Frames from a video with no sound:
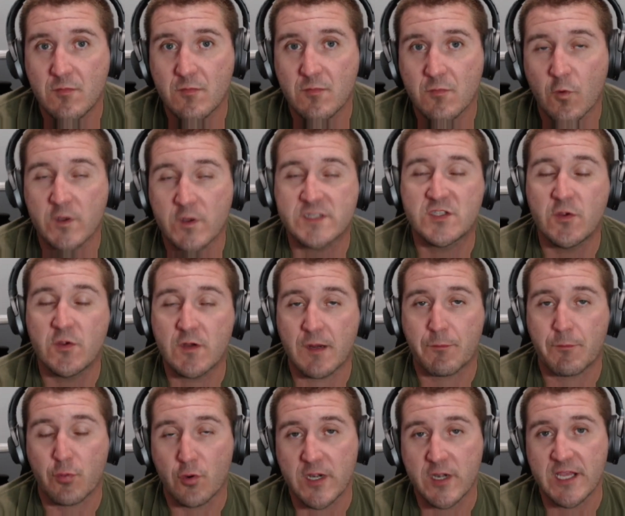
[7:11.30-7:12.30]
well, it's doing a
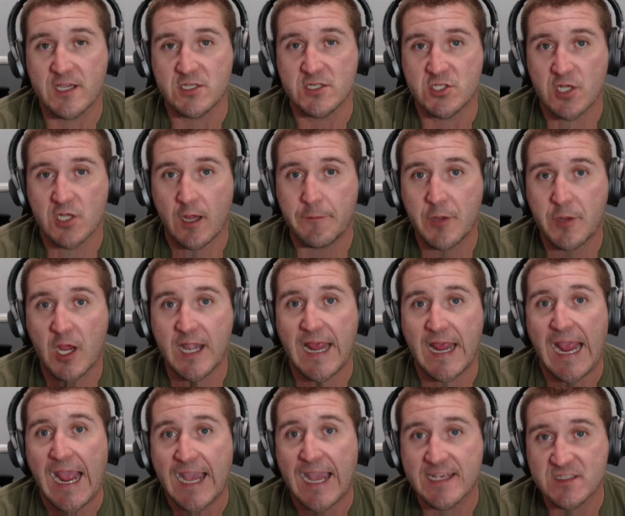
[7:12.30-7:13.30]
pretty good job, not
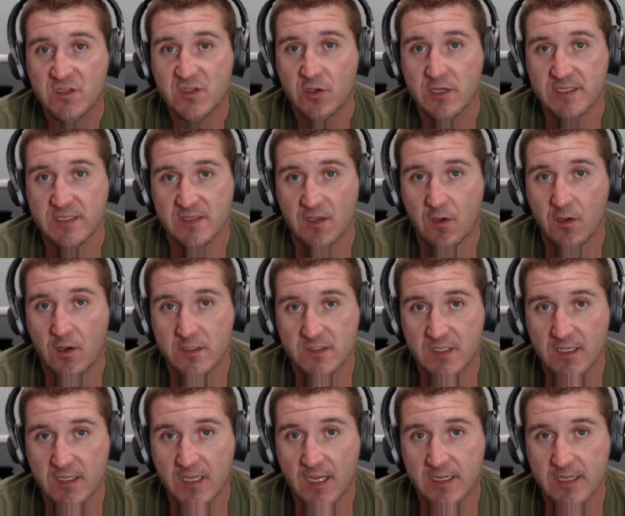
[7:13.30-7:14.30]
as good as a
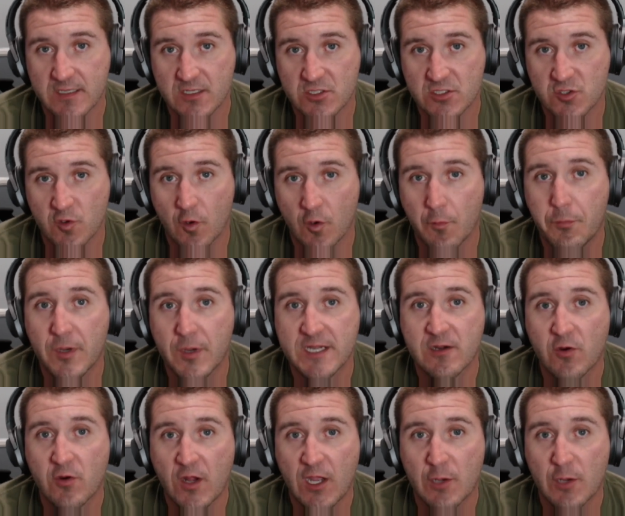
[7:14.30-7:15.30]
constant cut in control, but
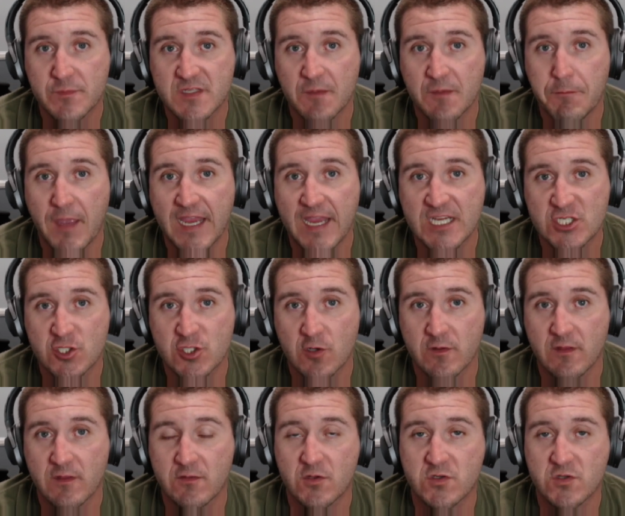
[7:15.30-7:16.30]
it'll help to make sure
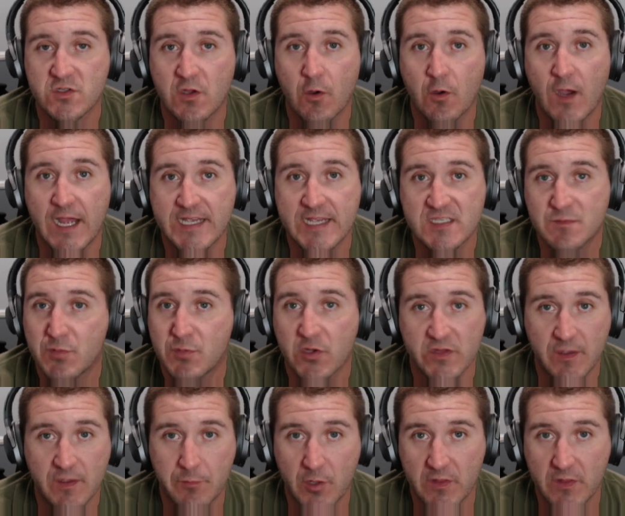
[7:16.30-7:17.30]
that there's no ice
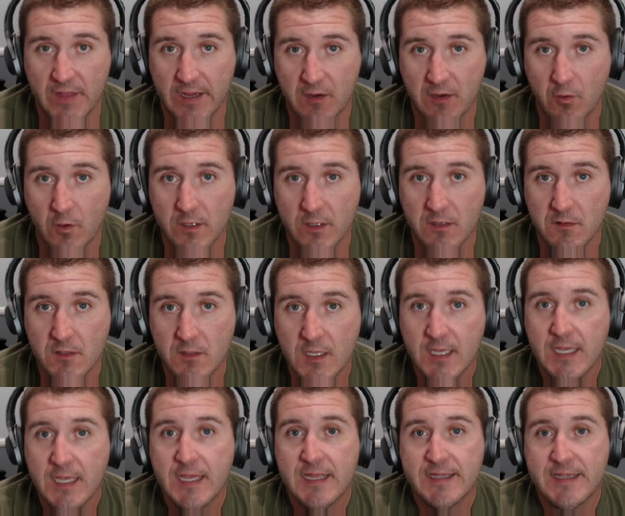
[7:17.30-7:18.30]
buildup on that coil.
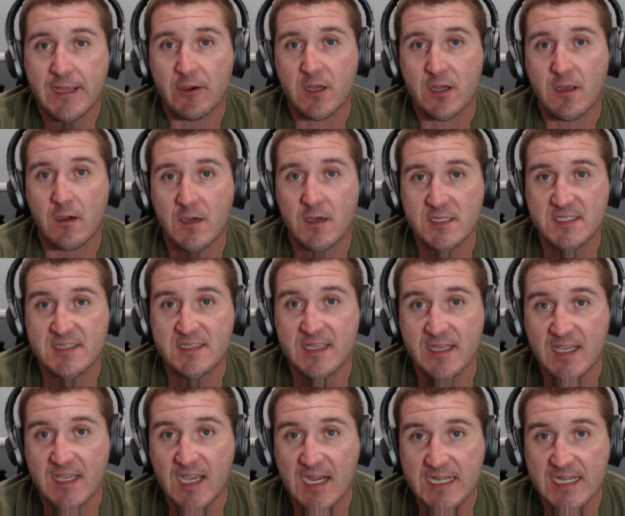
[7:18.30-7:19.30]
Now, a
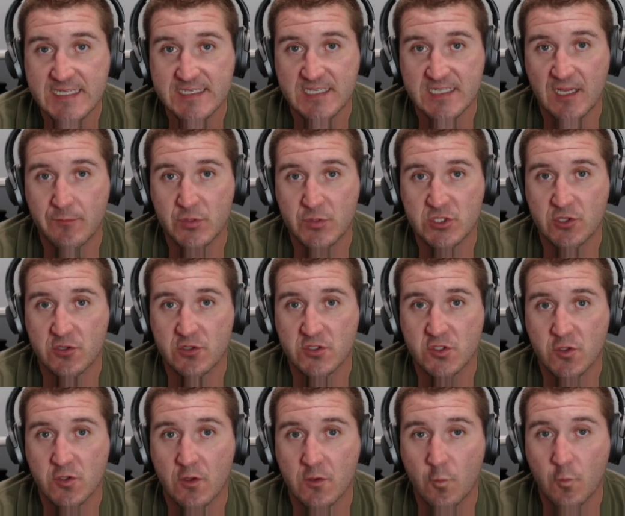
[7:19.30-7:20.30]
constant cut in temperature
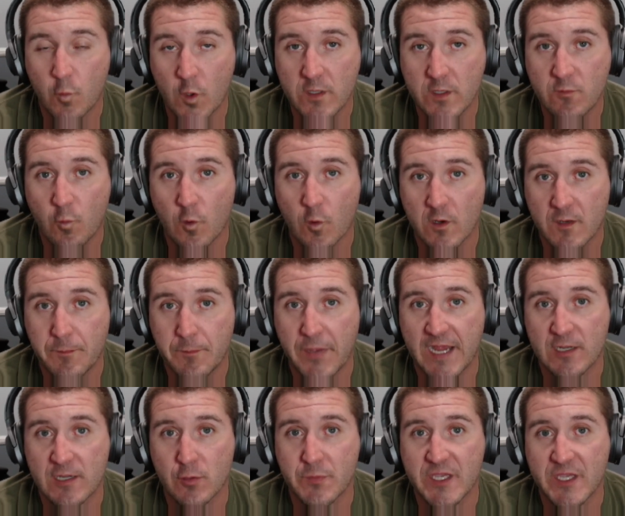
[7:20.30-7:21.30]
controller would work
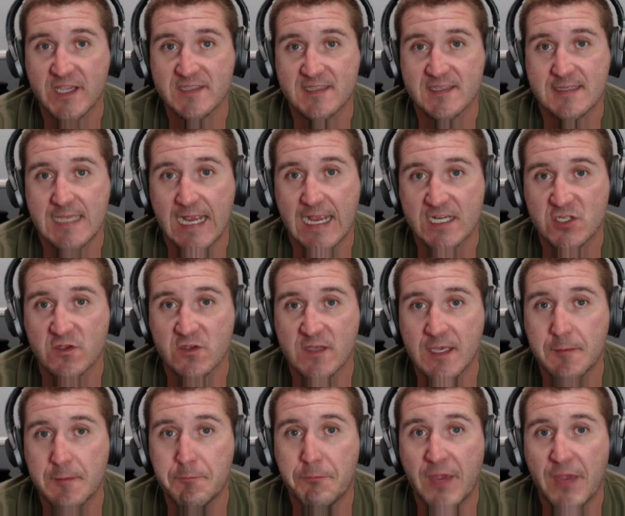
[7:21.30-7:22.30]
better because it's actually
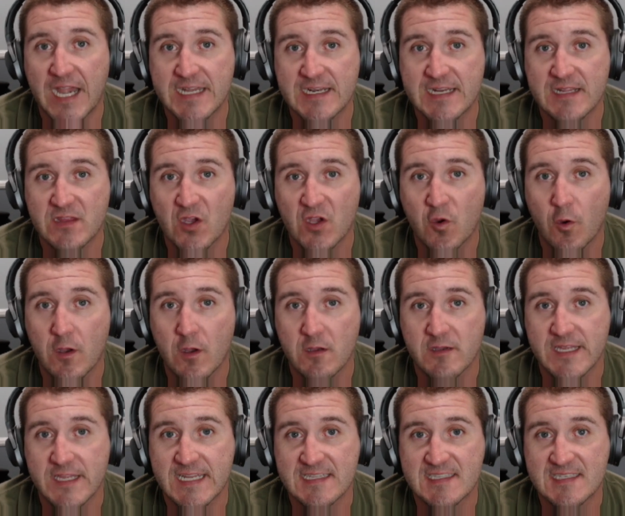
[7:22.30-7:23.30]
embedded in the coil
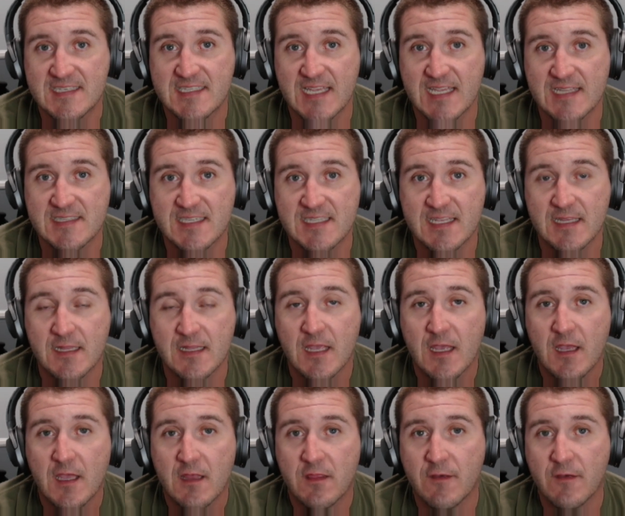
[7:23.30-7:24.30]
and it's sensing
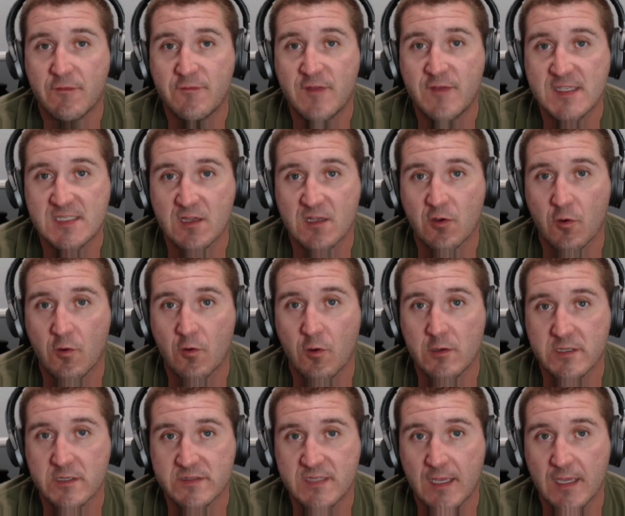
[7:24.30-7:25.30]
the physical
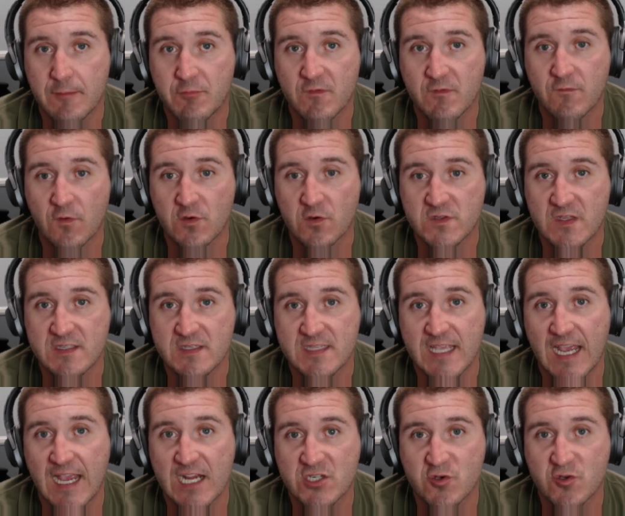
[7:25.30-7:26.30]
coil temp versus
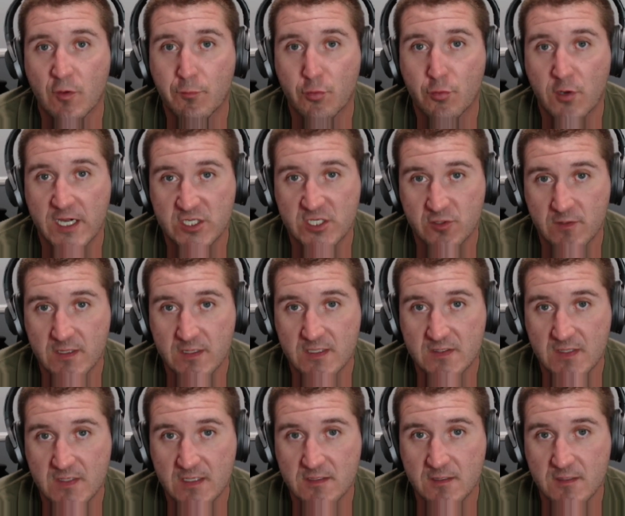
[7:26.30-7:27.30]
the actual pressure in the
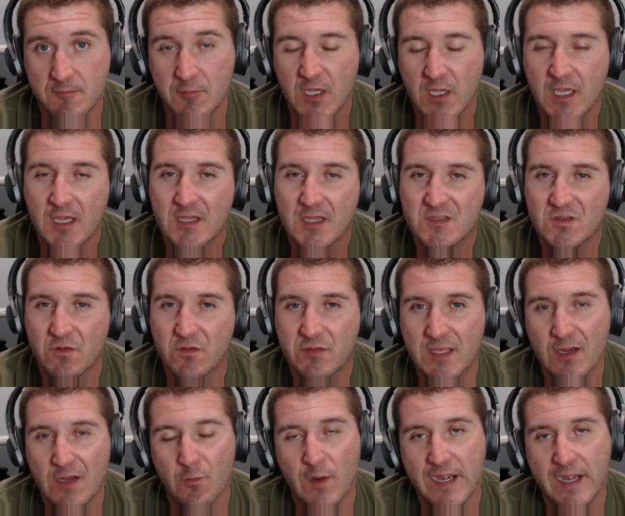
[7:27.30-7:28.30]
system. So
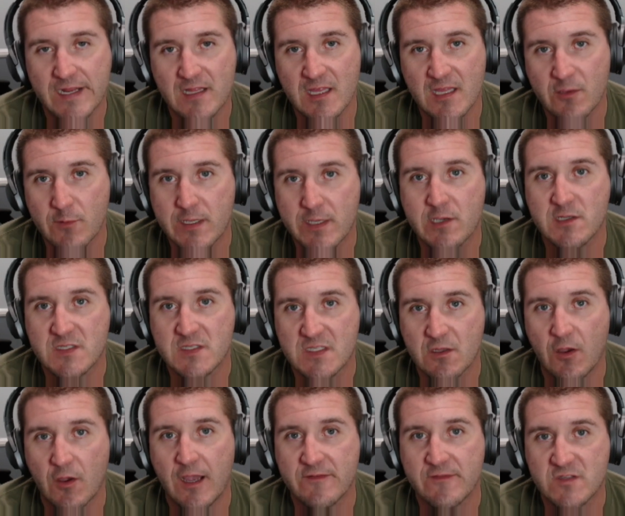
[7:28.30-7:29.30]
theoretically, we could
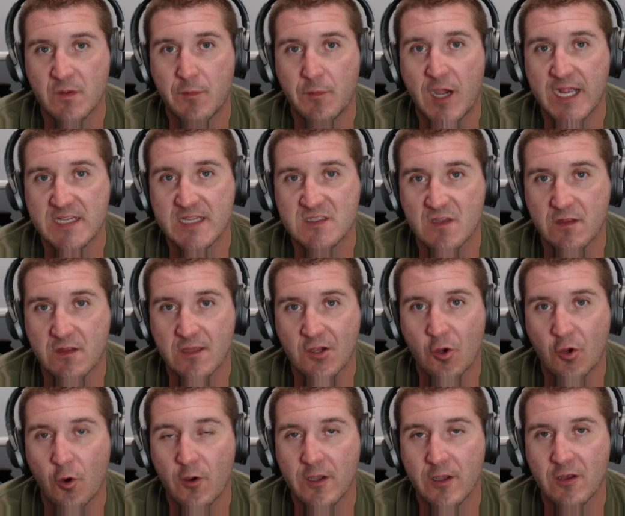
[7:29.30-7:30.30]
still have some ice on the
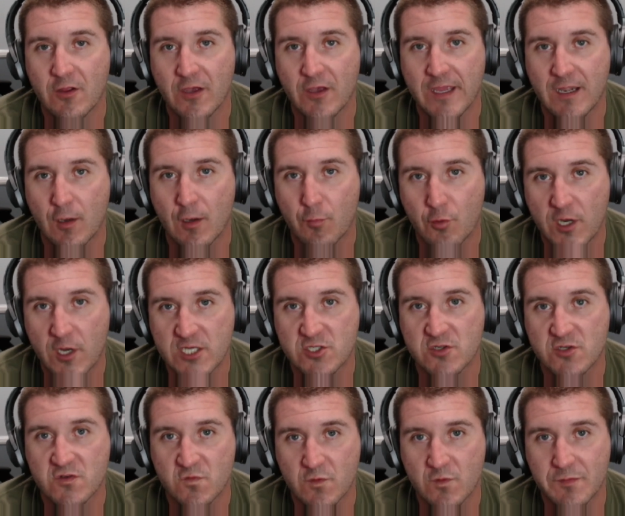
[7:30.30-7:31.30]
coil and our
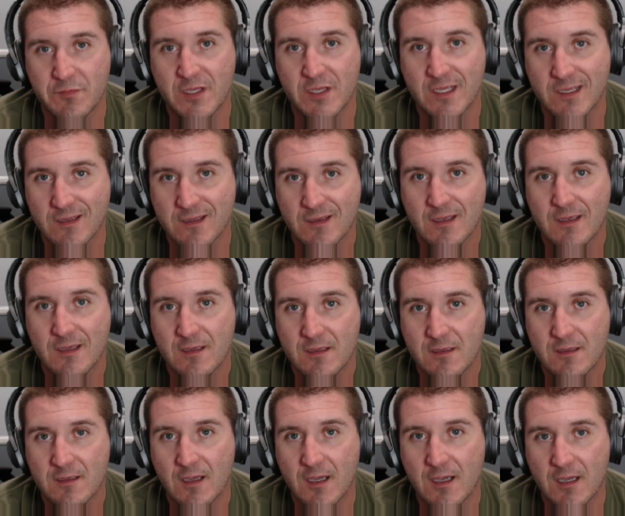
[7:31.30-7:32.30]
pressures would be
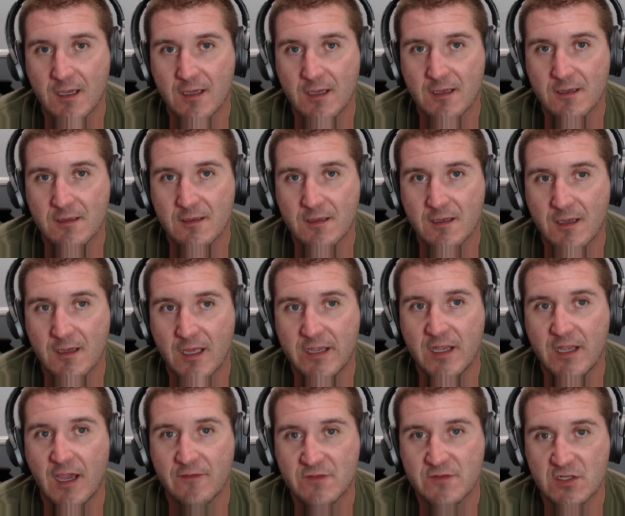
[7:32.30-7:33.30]
uh,
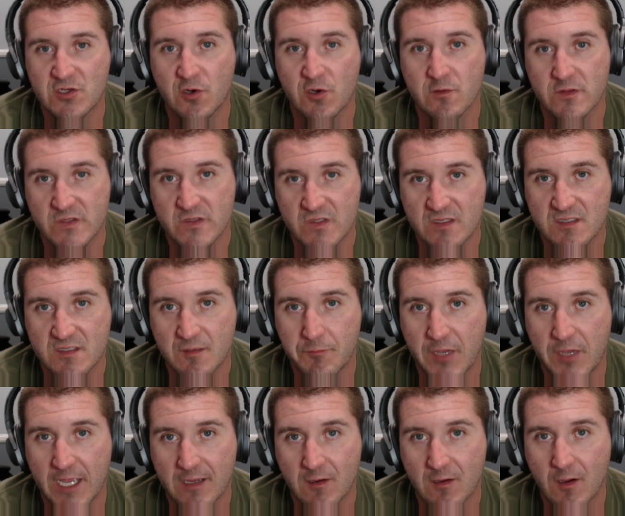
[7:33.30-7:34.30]
enough to turn the system
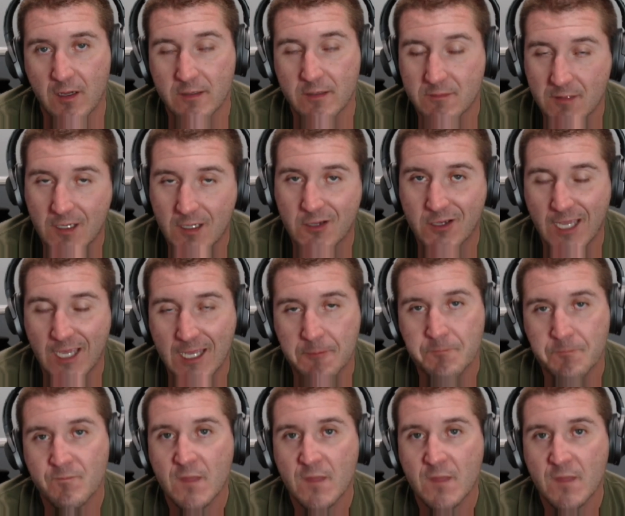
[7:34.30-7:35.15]
back on. Okay.